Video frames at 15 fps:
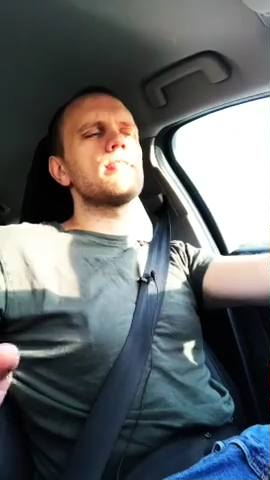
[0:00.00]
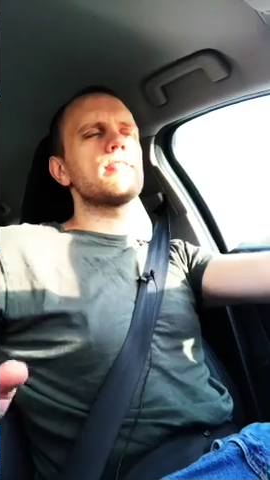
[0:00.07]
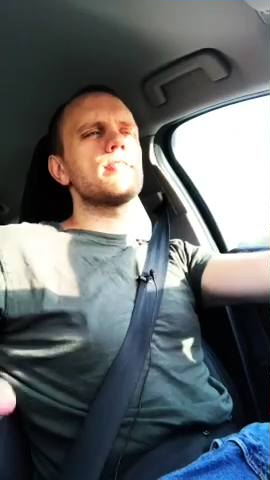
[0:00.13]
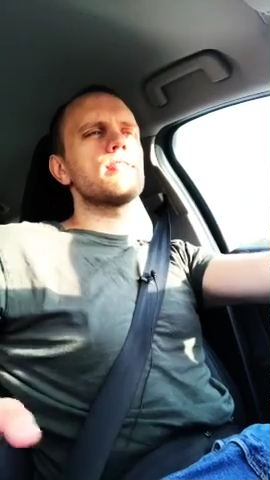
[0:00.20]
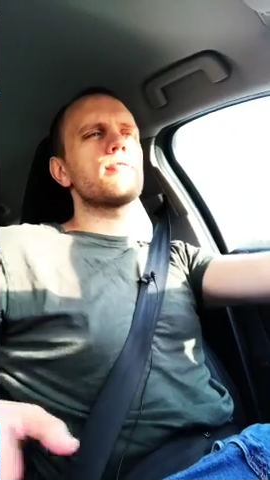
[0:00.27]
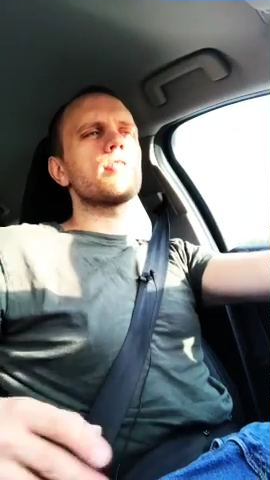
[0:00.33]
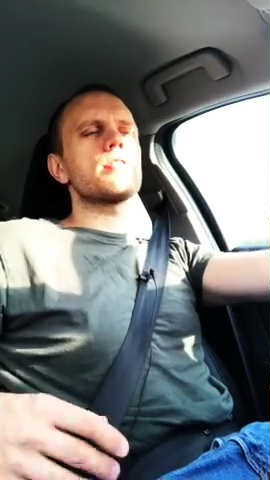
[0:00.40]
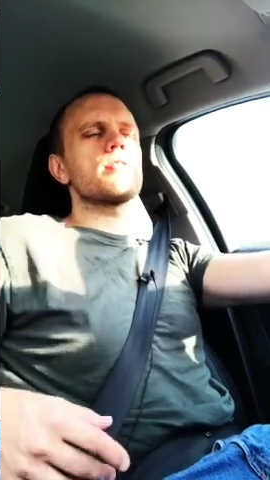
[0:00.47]
these
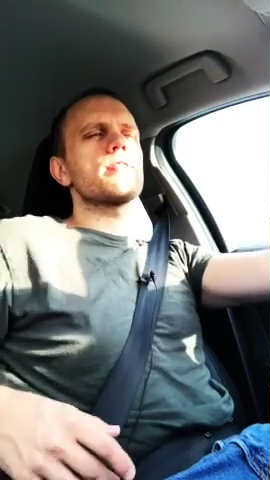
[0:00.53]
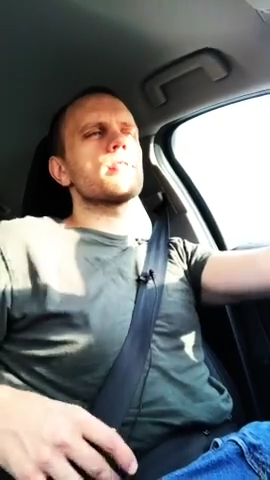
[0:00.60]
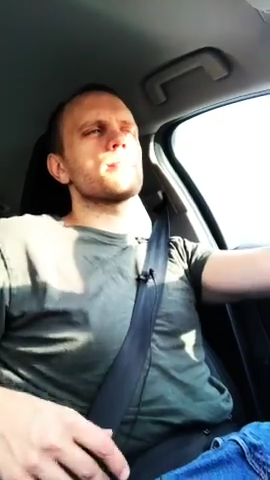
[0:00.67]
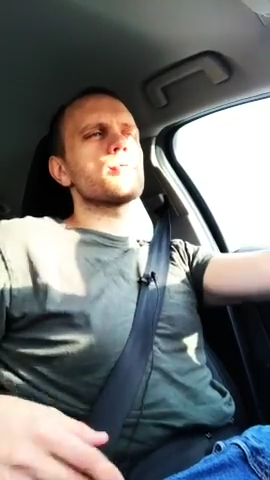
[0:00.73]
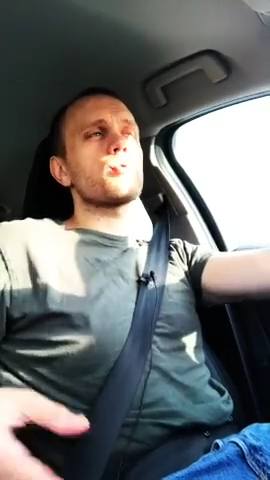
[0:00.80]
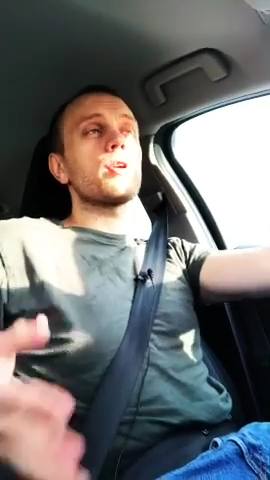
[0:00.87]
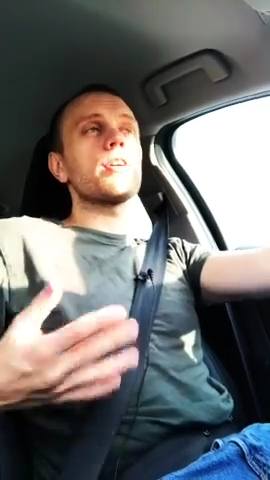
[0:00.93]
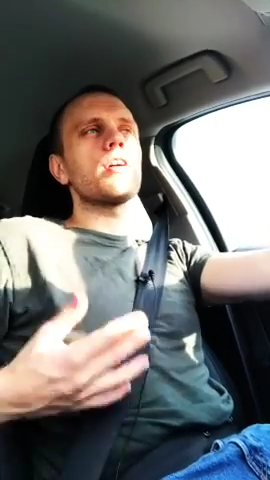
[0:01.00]
different
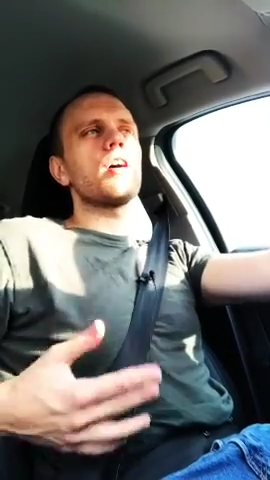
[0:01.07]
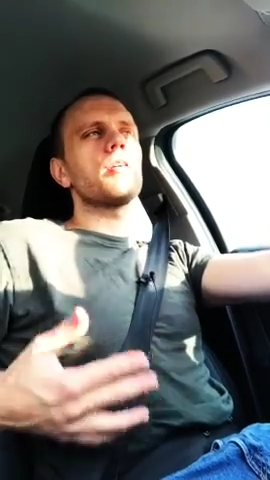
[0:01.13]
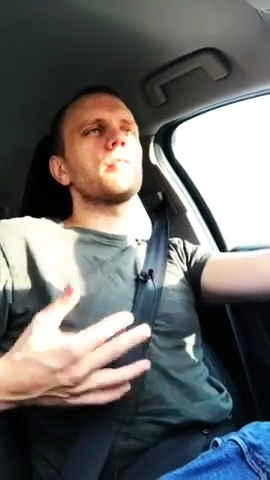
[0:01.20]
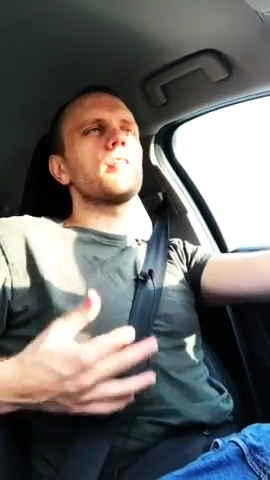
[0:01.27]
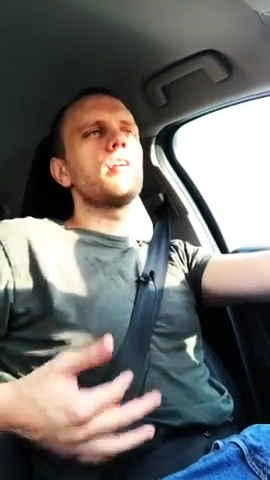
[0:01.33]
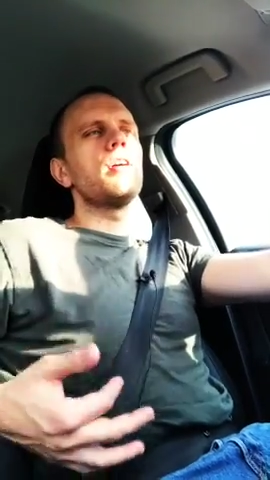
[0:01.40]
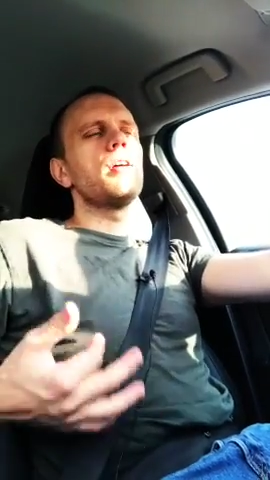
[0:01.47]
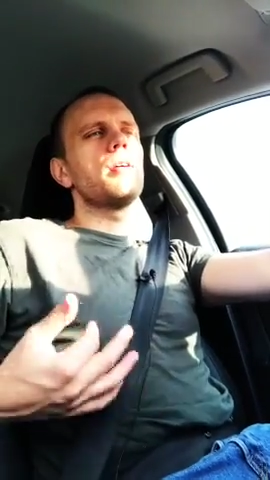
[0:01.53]
systems running
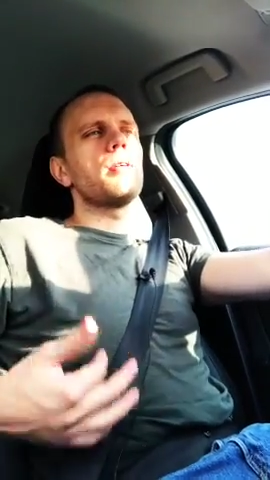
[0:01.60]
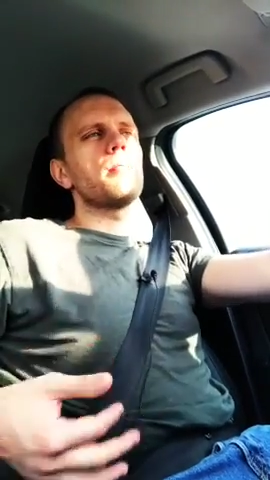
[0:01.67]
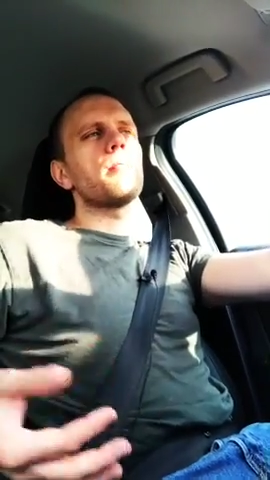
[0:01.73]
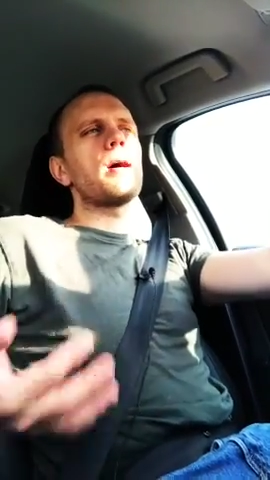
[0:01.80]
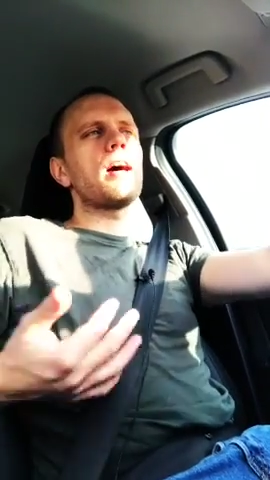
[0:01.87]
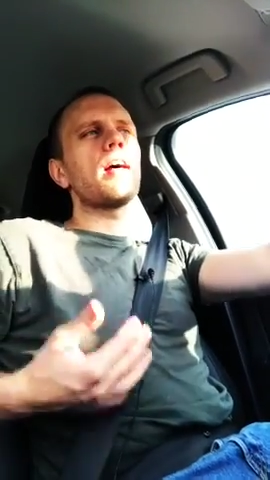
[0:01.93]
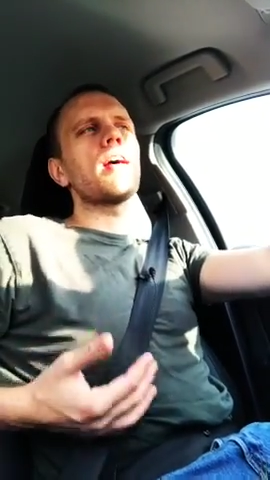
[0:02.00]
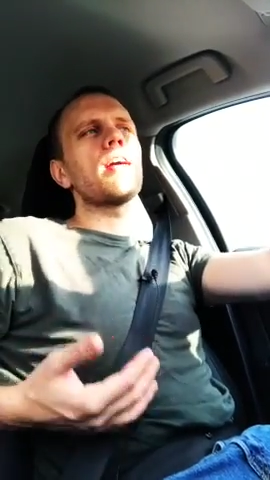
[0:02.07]
on
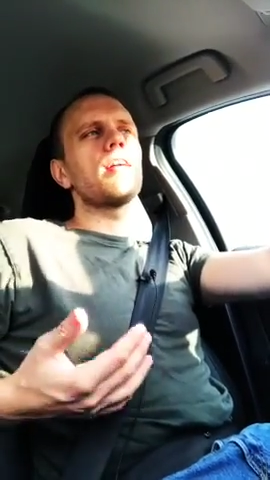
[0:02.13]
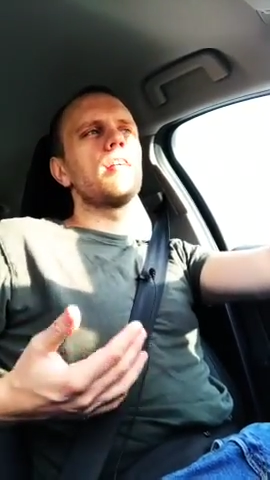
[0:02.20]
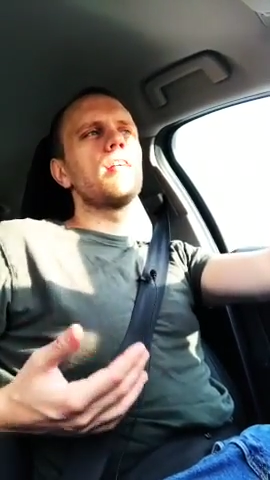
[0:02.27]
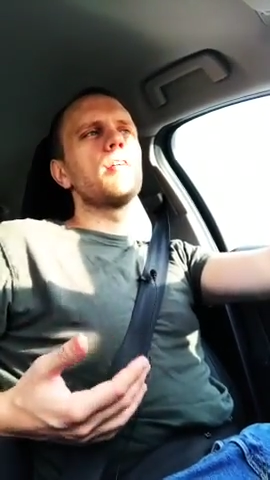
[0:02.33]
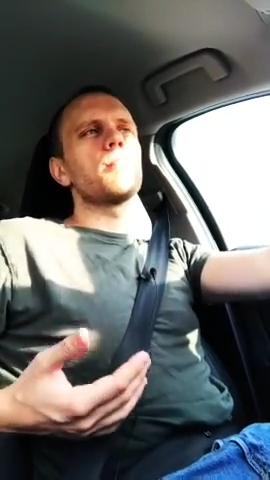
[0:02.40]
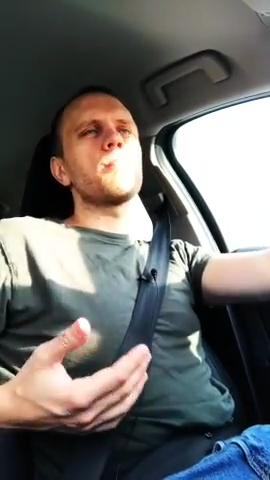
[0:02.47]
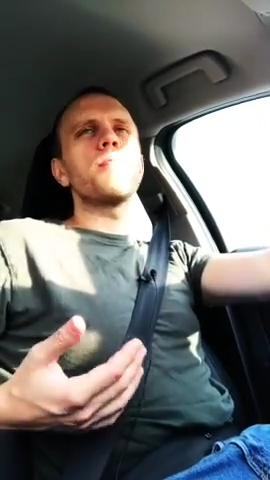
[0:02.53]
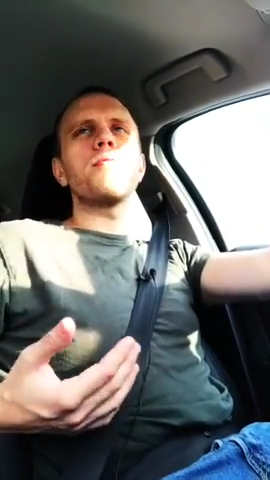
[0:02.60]
my
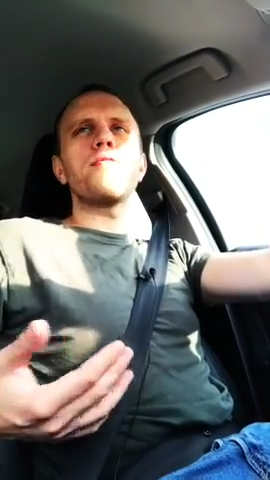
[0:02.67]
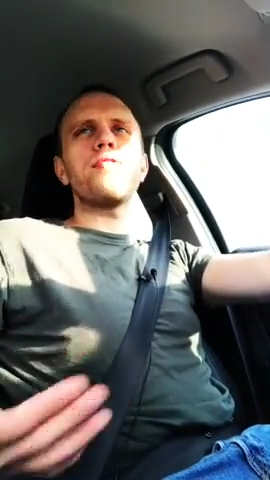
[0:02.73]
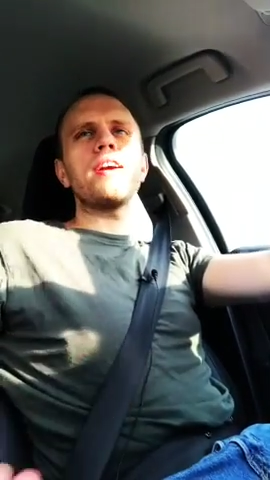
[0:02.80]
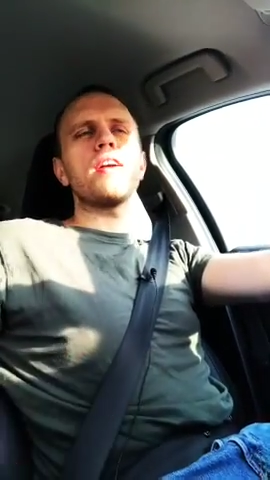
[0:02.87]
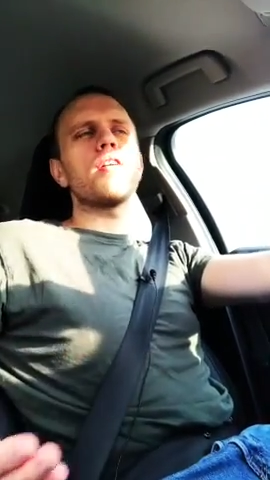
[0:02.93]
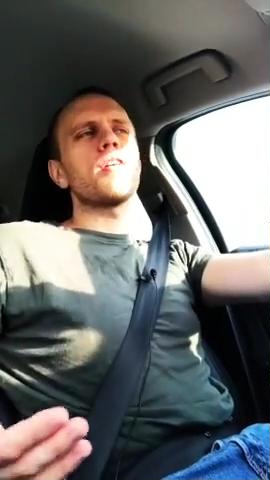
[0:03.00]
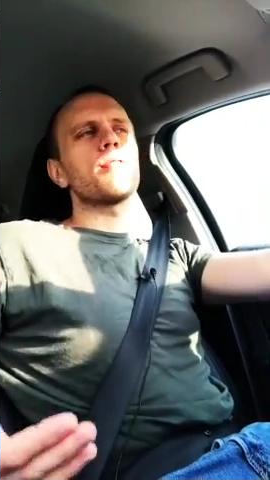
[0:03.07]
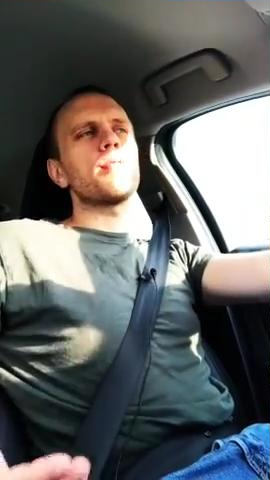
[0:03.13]

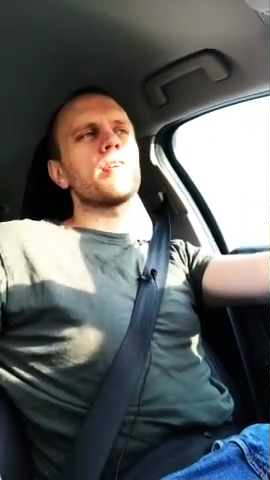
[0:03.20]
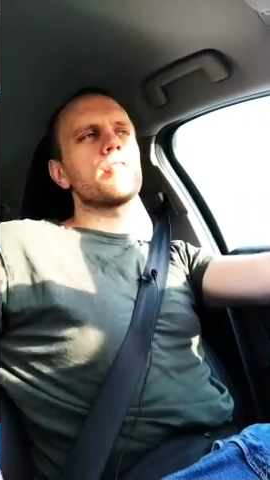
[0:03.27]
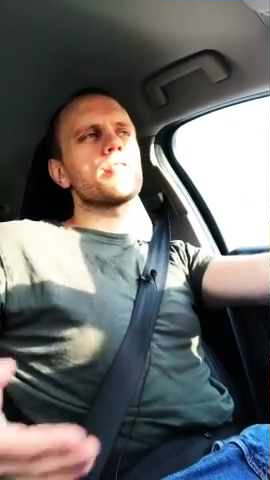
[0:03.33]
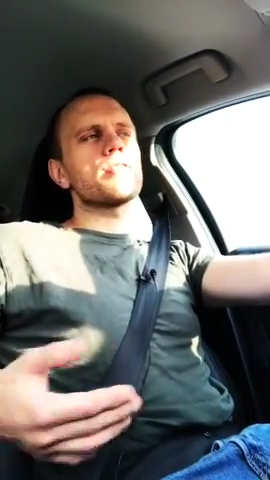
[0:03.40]
fake hardware.